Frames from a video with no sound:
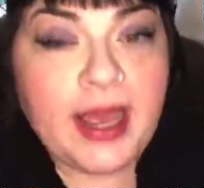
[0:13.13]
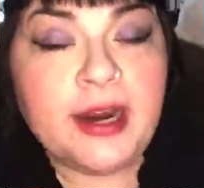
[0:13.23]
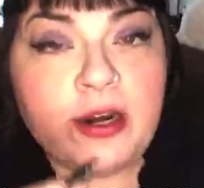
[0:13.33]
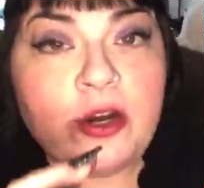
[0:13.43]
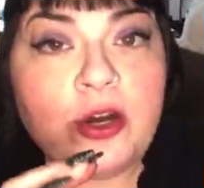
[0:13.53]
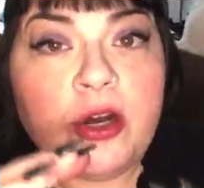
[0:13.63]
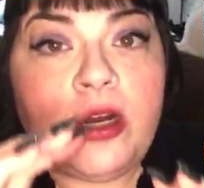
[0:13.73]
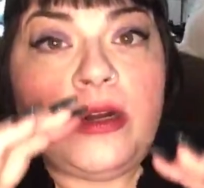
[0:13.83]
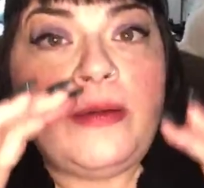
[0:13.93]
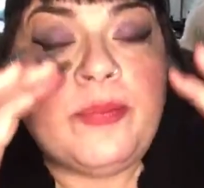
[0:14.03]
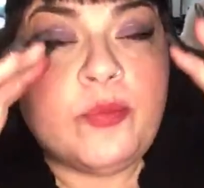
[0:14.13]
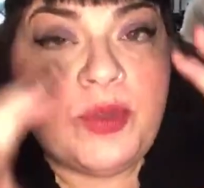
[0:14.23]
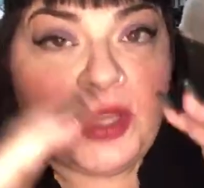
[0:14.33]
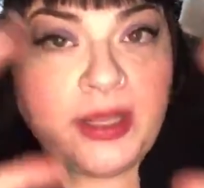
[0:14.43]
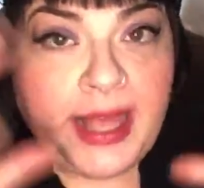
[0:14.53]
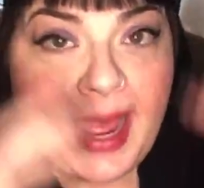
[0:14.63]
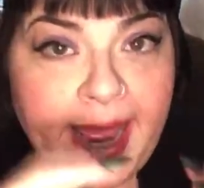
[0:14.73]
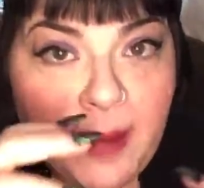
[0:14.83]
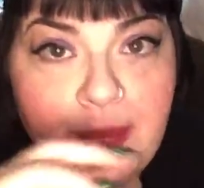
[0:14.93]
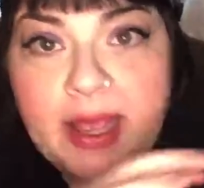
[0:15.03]
editor within the
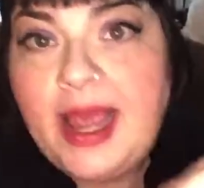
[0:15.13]
app,